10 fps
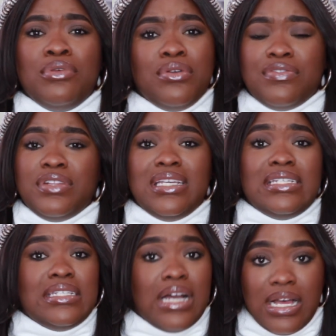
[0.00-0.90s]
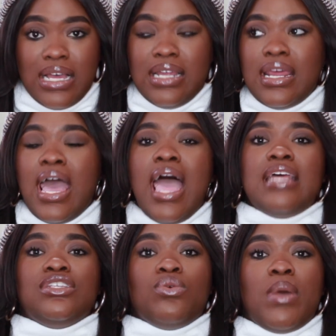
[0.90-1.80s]
beautifully done
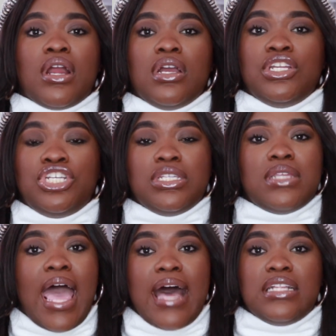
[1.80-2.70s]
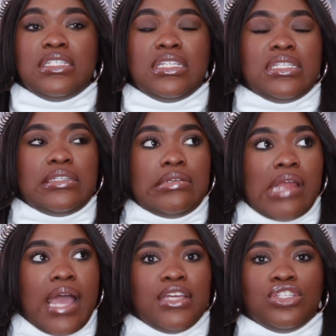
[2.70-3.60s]
to where it just adds this
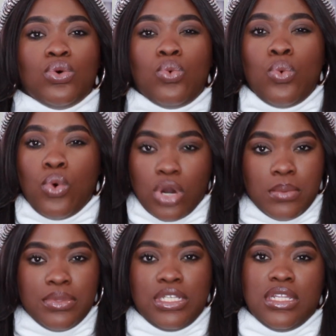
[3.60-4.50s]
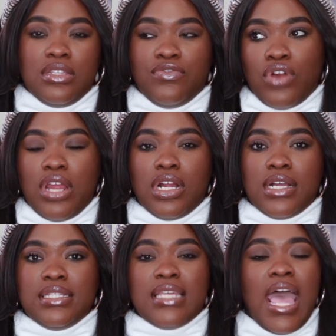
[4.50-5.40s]
nice warmth to this
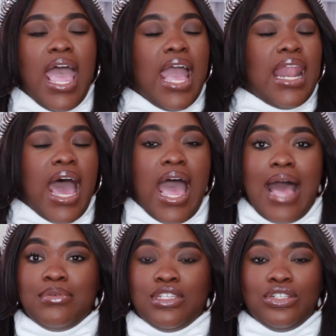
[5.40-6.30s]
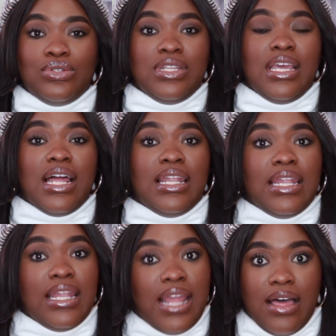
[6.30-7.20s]
fragrance, and I absolutely
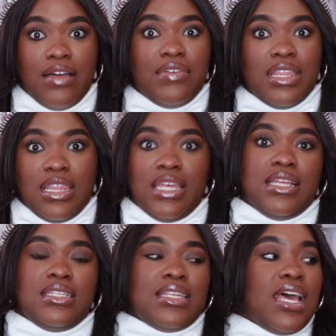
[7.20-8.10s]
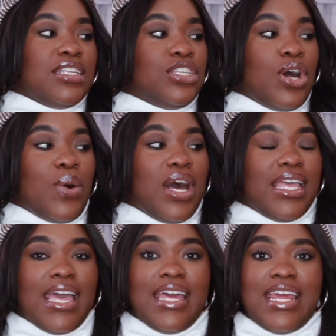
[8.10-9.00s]
love this. So
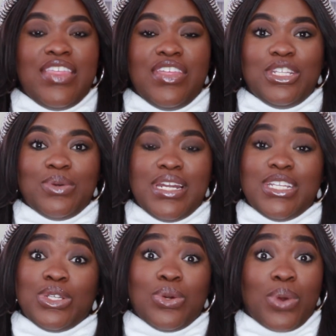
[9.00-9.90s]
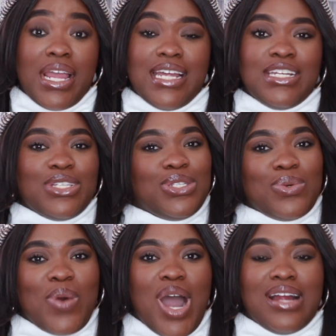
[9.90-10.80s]
again, this one is Grand
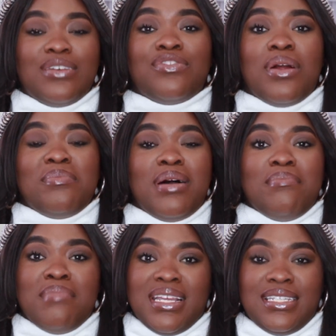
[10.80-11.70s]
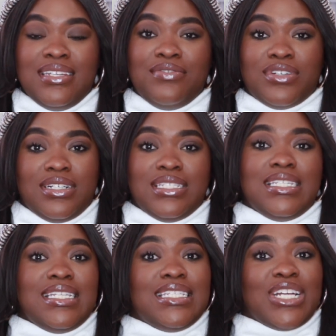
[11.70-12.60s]
Soir from Maison
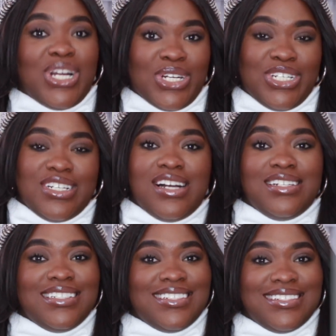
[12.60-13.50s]
Francis Kurkdjian.